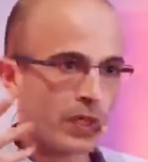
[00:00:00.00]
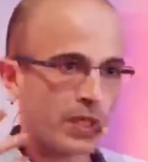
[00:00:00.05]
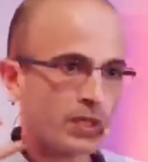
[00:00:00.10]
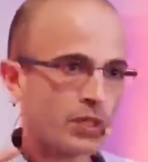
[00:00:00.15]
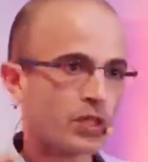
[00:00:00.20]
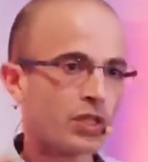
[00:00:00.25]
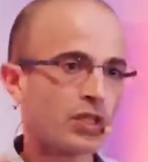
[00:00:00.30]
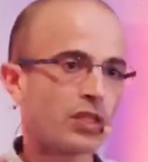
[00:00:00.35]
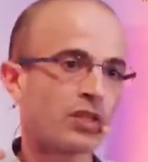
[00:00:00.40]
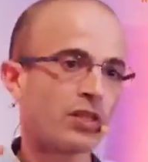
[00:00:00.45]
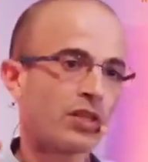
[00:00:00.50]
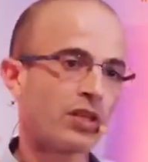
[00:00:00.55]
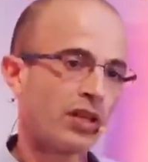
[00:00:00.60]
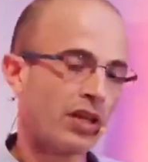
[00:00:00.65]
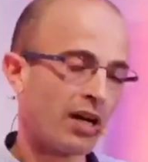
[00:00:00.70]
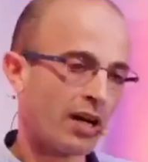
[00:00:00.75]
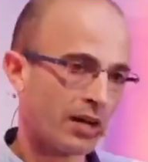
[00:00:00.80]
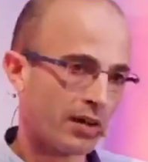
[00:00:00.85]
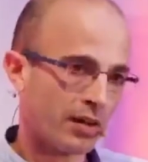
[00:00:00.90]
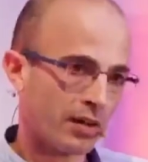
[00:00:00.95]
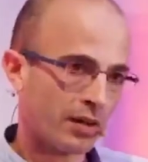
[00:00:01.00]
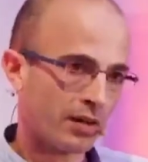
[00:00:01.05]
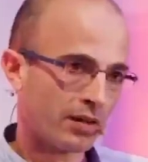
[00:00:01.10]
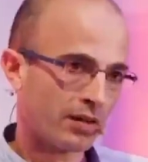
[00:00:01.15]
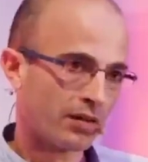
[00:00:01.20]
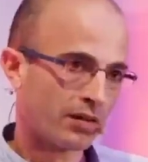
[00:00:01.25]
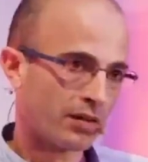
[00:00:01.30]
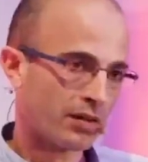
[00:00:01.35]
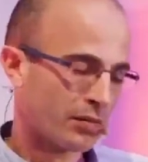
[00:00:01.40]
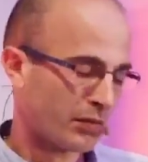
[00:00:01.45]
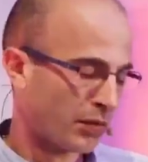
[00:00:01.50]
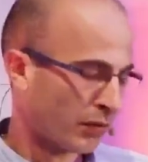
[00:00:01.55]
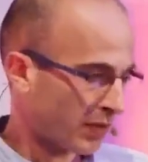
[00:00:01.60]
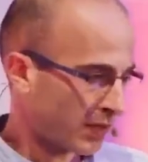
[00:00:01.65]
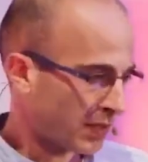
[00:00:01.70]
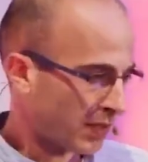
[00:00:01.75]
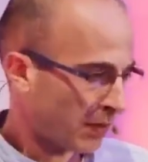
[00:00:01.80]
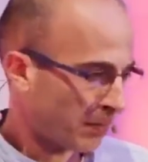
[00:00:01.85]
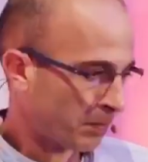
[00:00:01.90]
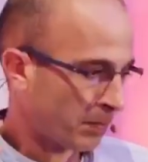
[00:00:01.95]
question like that, for
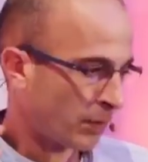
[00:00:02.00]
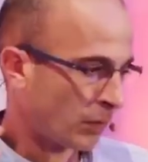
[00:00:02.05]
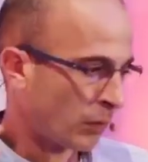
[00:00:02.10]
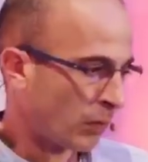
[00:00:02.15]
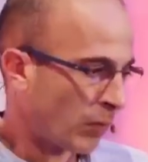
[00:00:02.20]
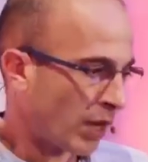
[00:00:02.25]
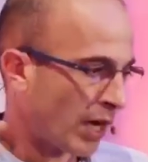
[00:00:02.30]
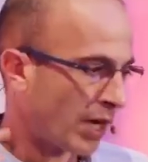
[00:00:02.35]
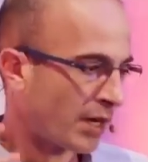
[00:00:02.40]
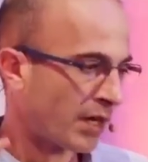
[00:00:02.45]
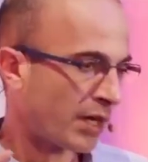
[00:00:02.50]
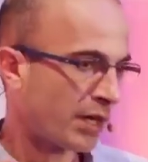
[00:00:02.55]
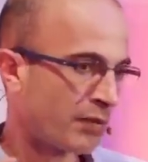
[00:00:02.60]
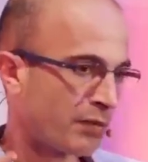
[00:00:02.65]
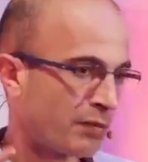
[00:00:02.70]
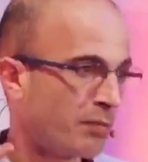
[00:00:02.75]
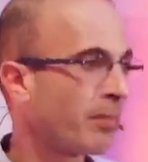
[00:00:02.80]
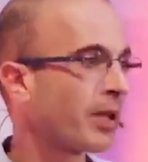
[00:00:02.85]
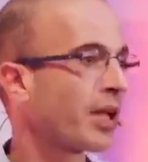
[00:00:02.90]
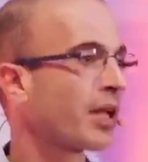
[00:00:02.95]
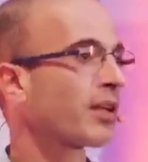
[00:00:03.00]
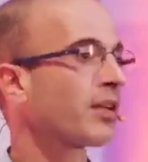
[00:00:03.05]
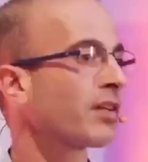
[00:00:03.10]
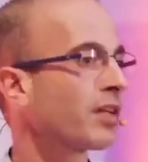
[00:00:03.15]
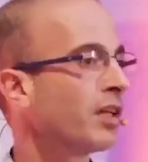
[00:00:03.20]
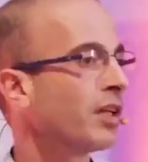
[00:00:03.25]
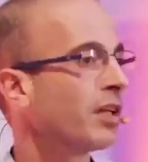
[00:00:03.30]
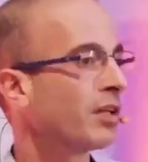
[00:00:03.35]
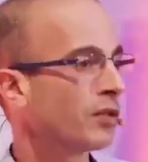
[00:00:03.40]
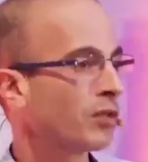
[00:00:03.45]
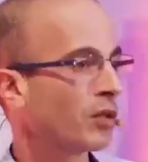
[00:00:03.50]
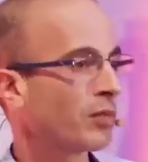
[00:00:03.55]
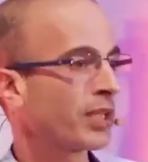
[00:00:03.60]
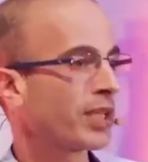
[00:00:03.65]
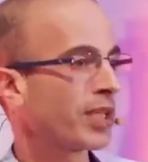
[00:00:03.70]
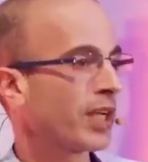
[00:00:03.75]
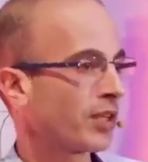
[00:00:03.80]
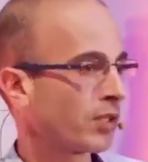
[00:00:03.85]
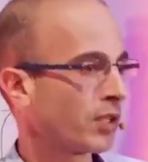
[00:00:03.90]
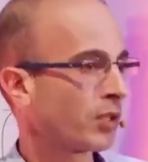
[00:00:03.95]
example, why have men
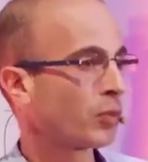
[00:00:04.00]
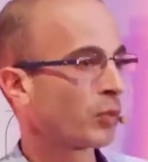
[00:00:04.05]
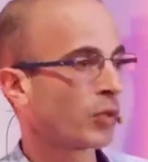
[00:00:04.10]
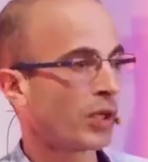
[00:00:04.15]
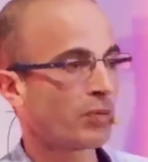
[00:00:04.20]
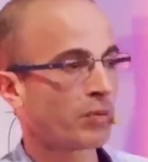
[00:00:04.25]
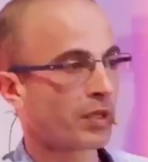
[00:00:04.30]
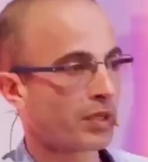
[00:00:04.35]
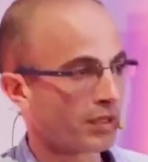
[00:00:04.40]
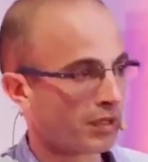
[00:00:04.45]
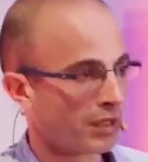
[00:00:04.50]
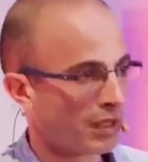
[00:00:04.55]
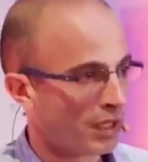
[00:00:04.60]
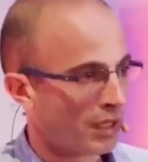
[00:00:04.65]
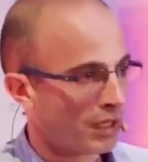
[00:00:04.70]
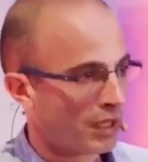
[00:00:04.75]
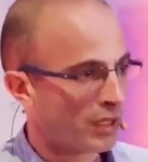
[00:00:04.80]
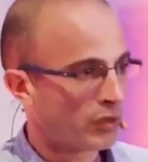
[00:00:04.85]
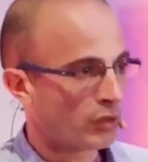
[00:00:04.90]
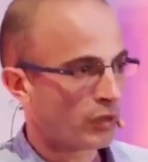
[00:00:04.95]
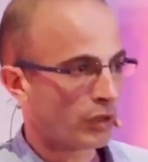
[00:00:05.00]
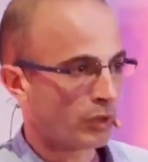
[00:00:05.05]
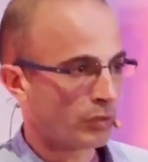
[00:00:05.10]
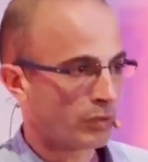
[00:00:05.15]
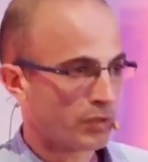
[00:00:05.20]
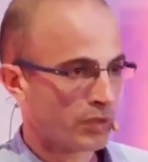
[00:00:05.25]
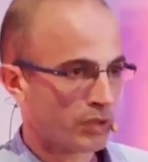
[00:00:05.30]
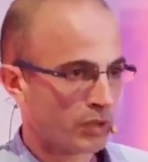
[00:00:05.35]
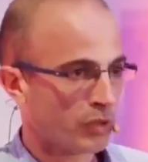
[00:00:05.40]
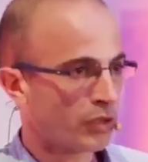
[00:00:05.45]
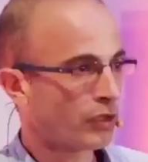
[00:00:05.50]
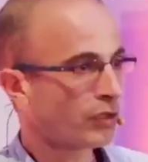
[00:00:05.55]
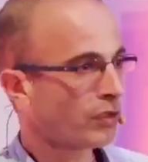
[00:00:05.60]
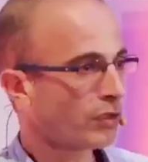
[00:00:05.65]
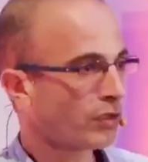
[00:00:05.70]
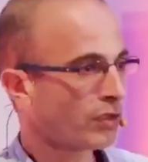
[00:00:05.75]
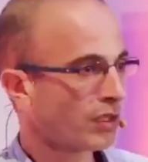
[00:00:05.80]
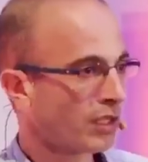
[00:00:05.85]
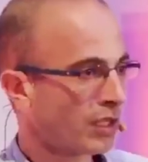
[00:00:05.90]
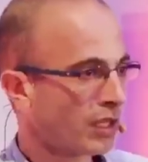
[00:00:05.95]
dominated women in almost
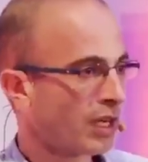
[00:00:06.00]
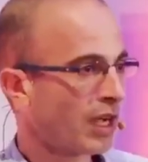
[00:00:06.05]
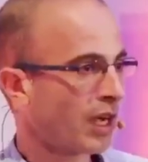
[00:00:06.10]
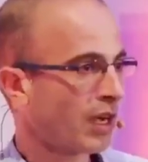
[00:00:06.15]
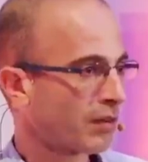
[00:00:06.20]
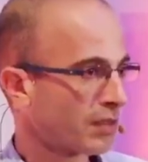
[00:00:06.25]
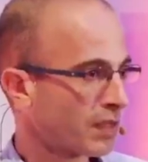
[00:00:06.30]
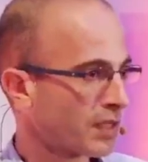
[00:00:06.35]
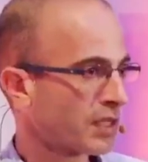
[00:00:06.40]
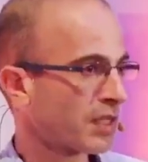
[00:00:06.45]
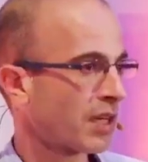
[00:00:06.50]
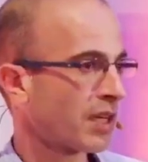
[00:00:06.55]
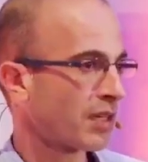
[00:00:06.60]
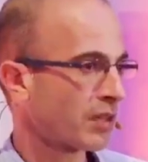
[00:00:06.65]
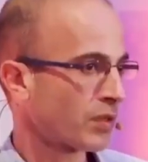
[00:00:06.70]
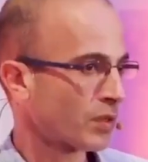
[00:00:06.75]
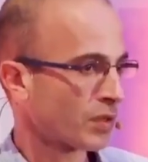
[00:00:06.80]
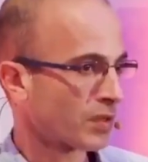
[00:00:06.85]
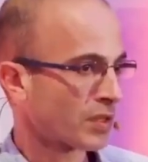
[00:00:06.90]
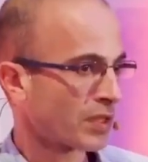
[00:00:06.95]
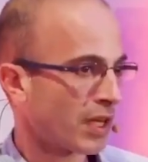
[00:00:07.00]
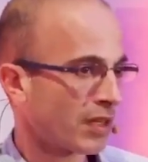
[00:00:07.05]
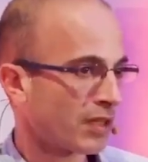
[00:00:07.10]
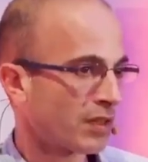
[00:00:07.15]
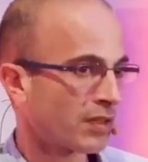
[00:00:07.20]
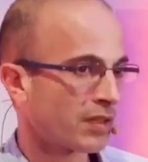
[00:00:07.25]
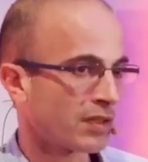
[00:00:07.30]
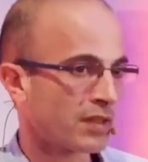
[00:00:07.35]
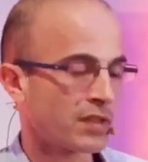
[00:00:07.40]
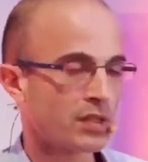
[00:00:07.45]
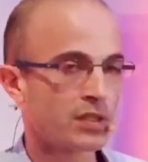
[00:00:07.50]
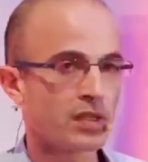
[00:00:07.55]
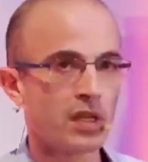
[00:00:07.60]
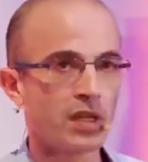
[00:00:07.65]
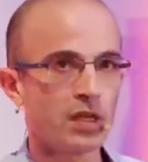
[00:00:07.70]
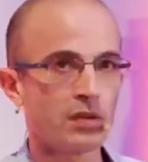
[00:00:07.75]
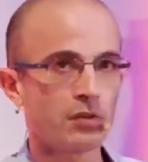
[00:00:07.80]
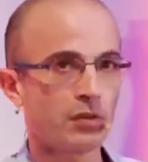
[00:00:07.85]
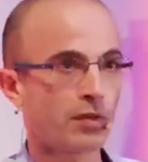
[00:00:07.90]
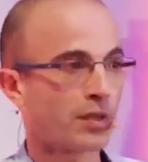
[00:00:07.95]
all large-scale societies
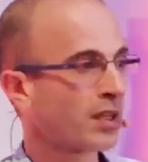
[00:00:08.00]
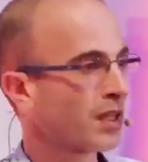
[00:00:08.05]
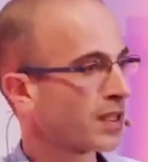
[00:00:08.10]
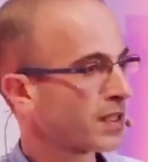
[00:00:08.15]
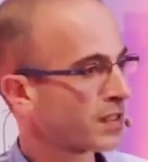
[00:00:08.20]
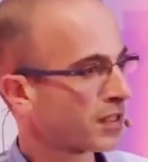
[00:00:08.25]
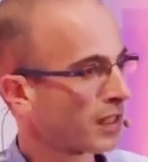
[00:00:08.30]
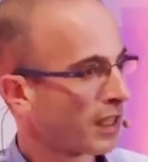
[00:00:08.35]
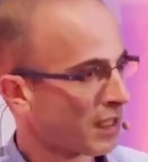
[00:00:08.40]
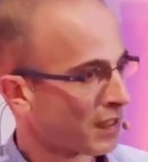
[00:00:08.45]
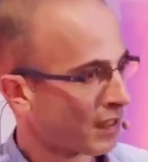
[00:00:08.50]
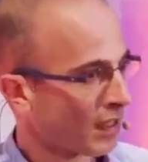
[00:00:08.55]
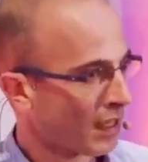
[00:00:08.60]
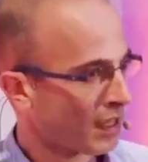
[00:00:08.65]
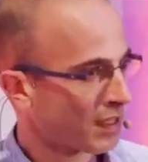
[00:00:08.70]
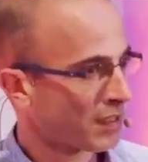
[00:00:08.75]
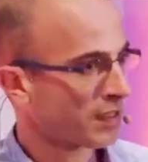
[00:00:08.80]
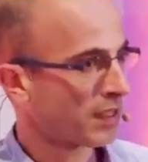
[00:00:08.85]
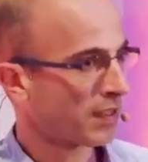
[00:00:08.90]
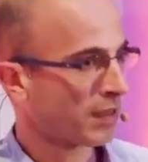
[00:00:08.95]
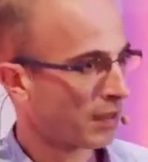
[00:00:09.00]
for the last